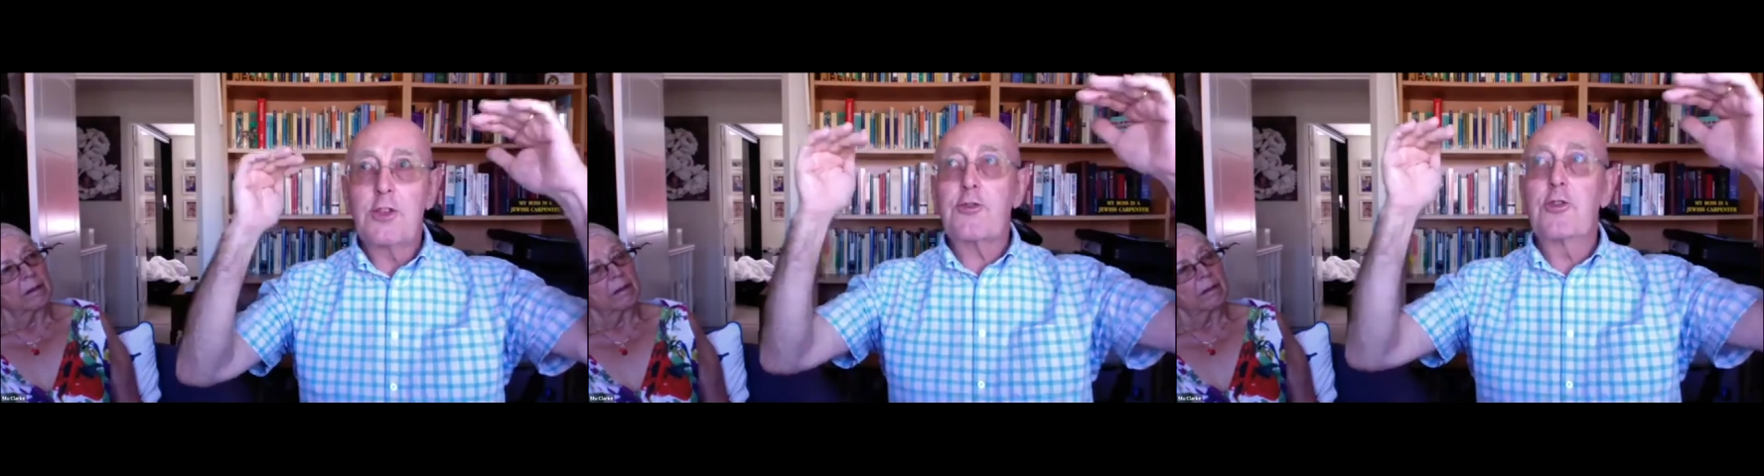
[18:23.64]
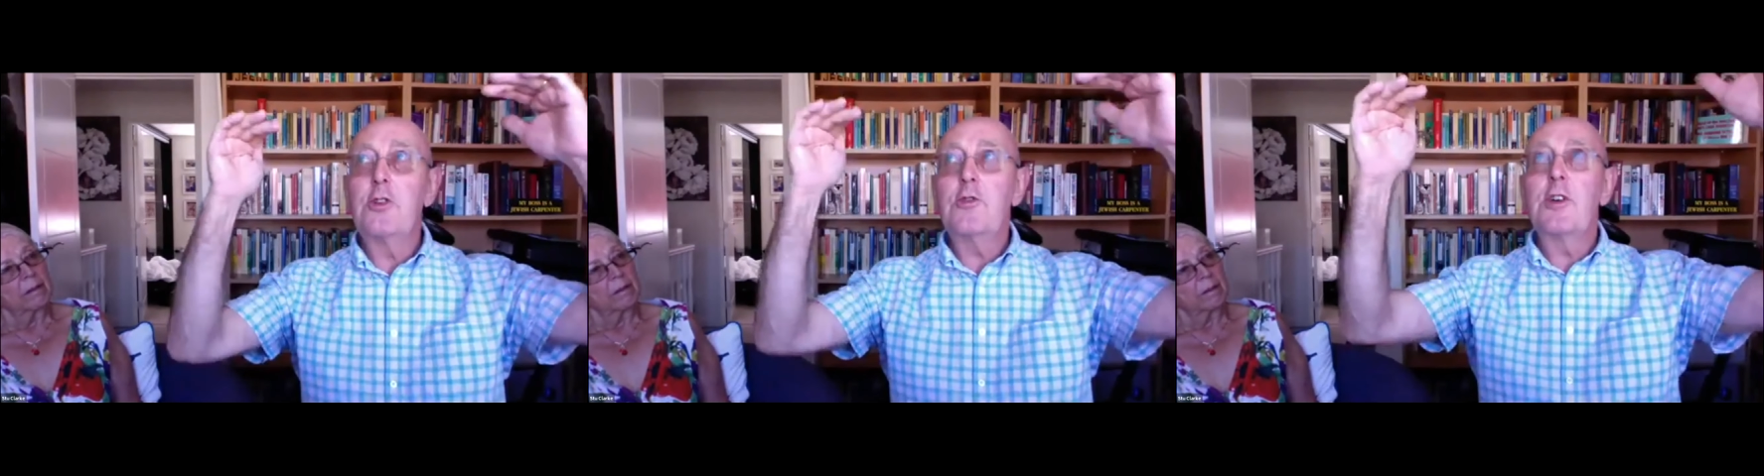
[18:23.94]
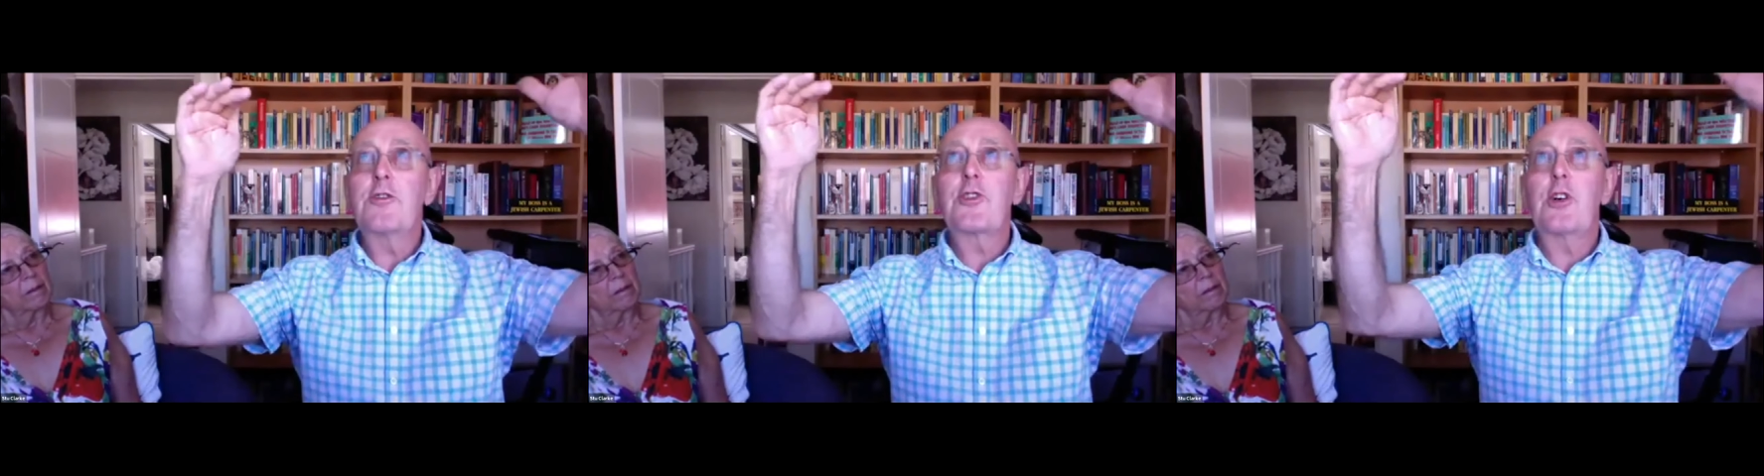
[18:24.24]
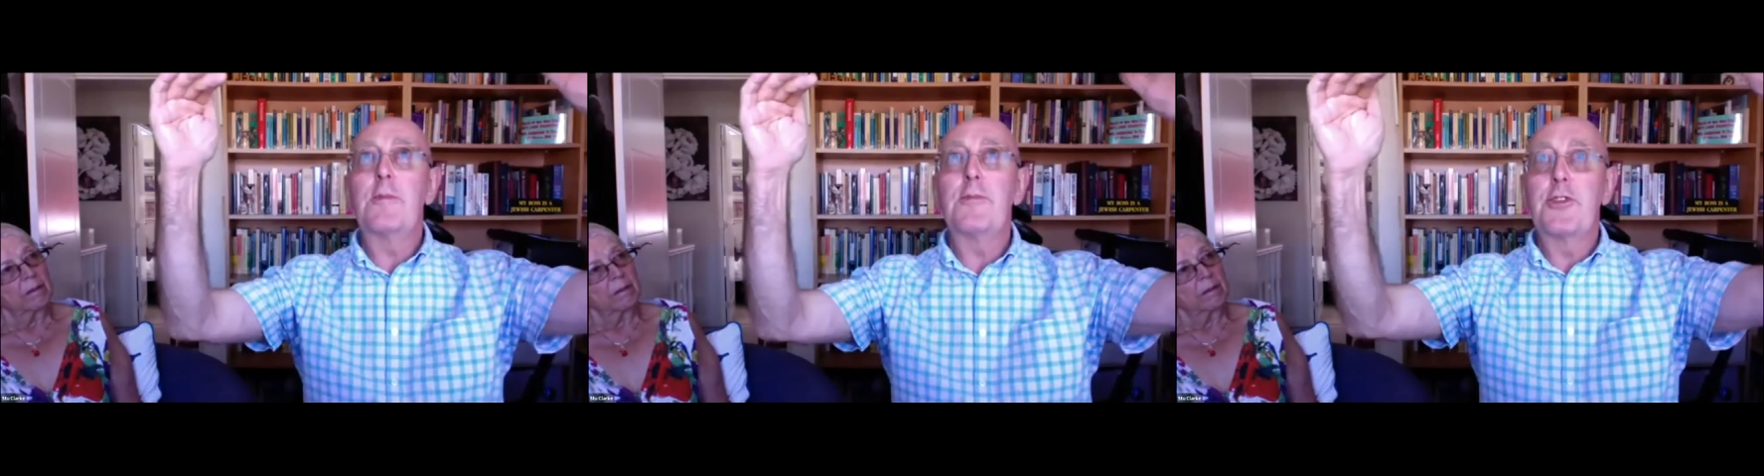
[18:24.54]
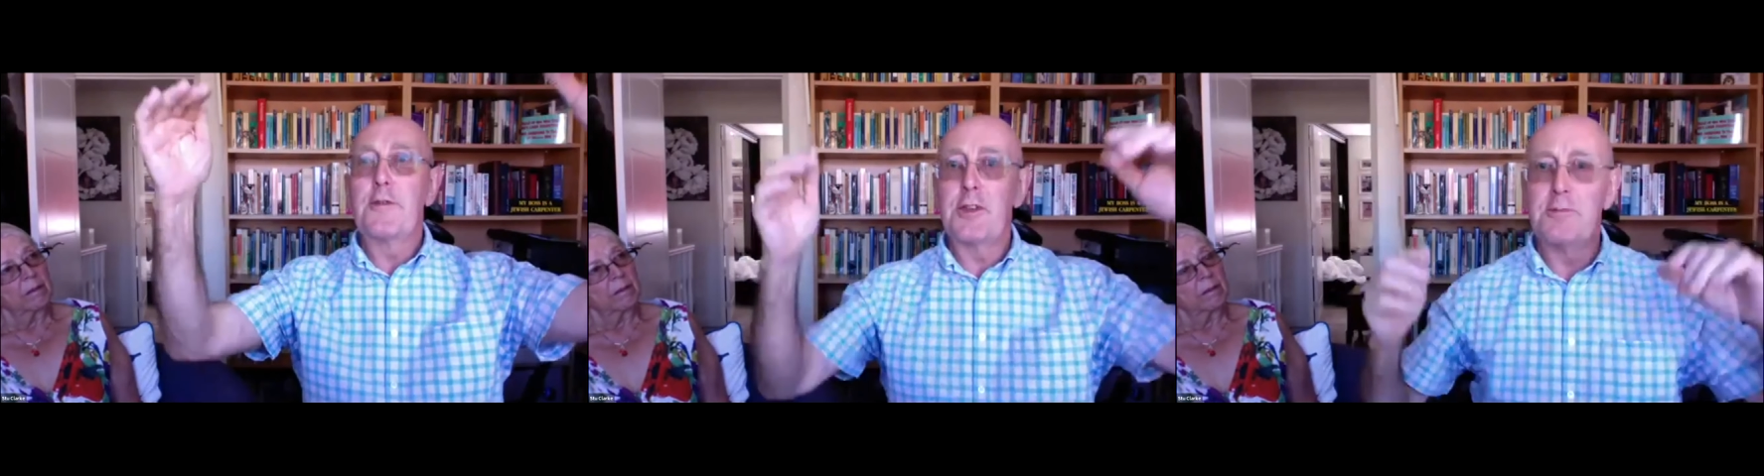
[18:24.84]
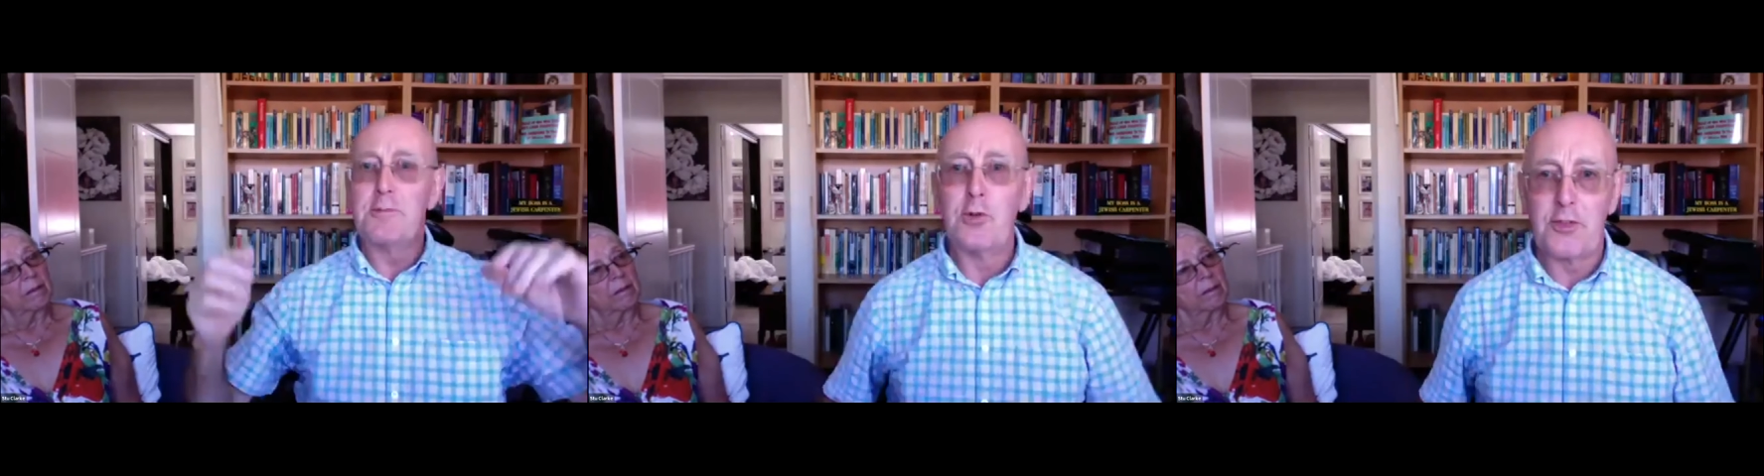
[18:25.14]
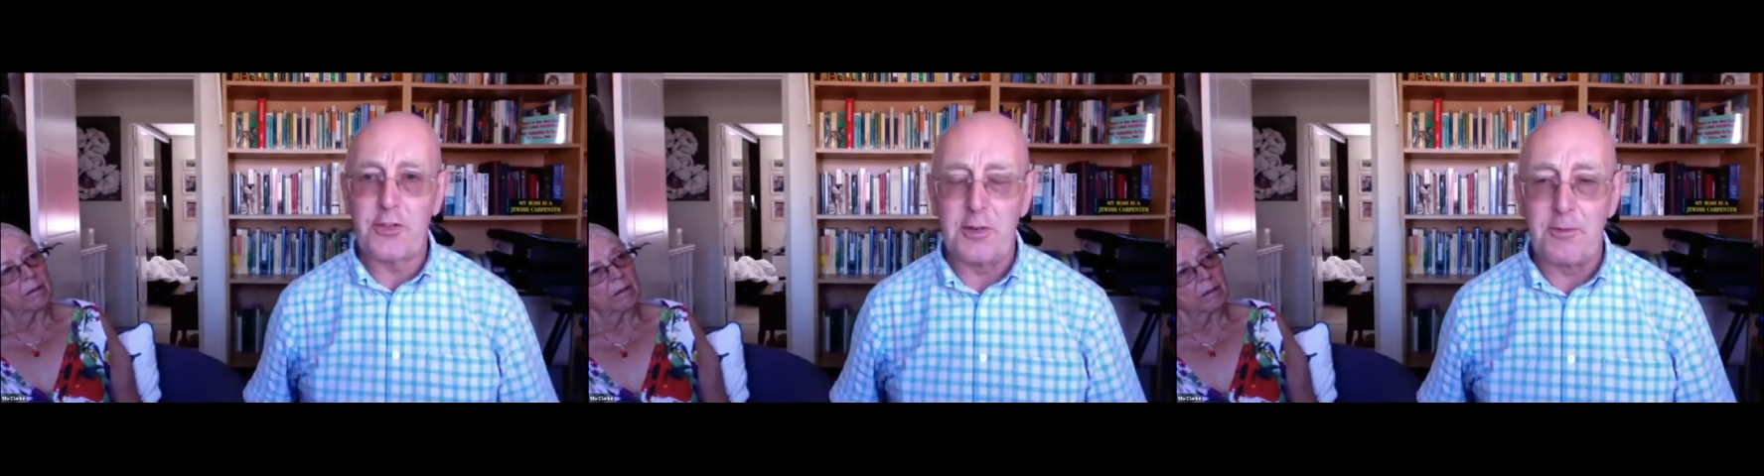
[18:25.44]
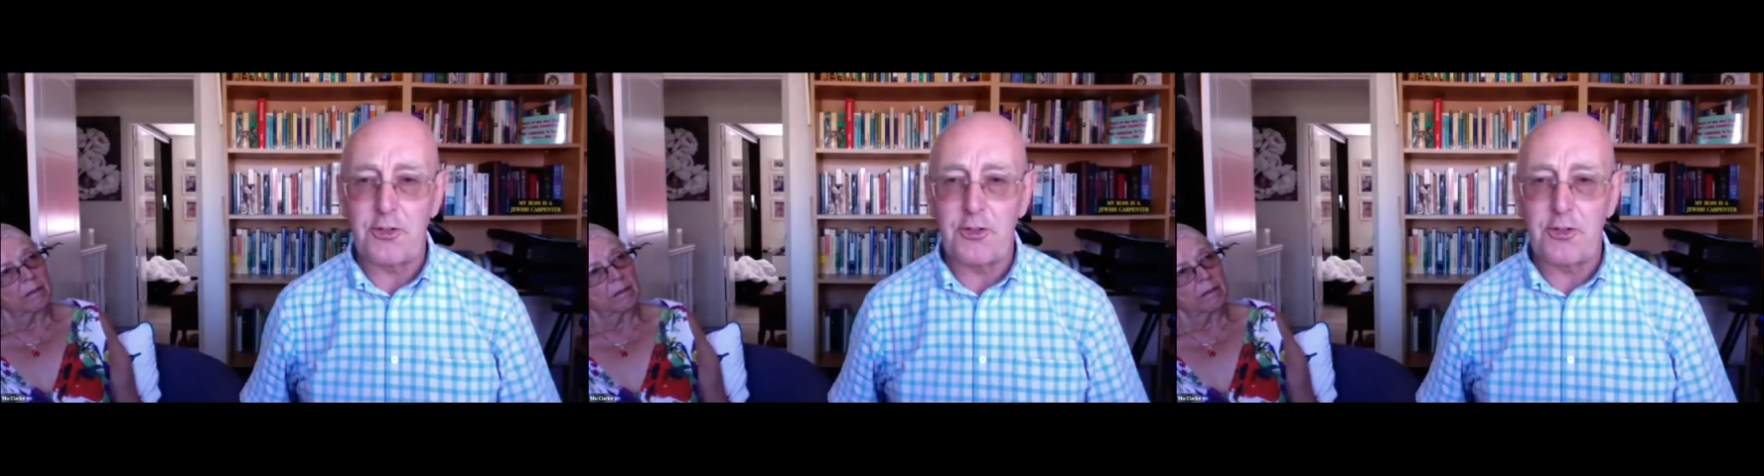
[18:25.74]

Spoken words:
through the tops of the balsam